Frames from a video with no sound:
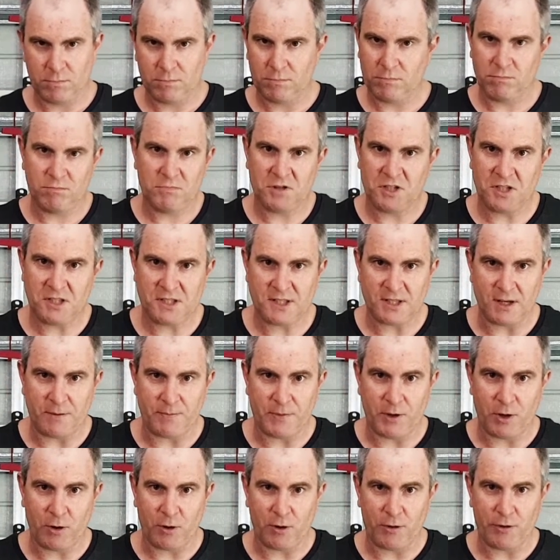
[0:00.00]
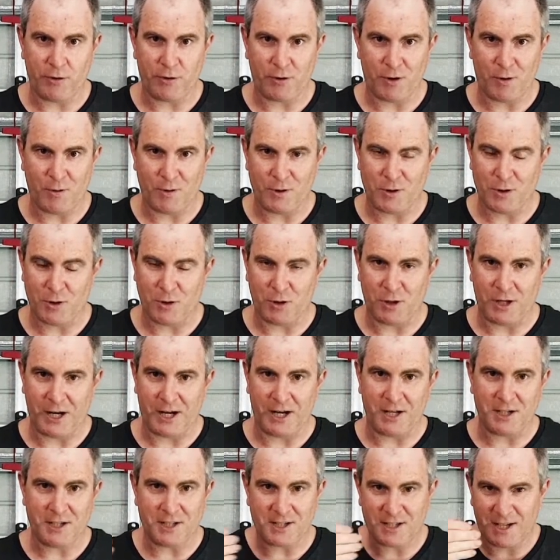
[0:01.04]
just something I thought I would do later,
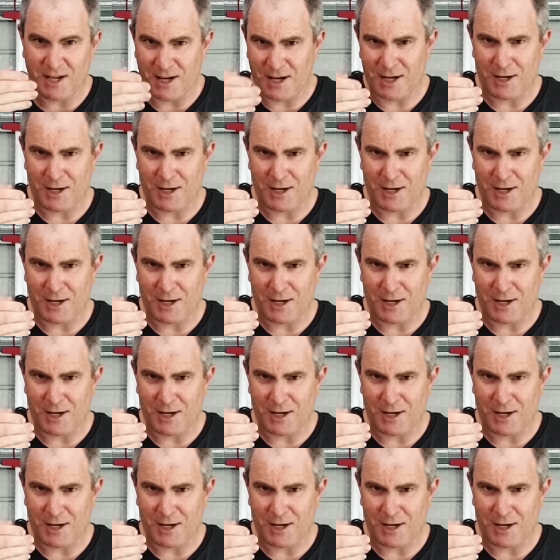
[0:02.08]
just get in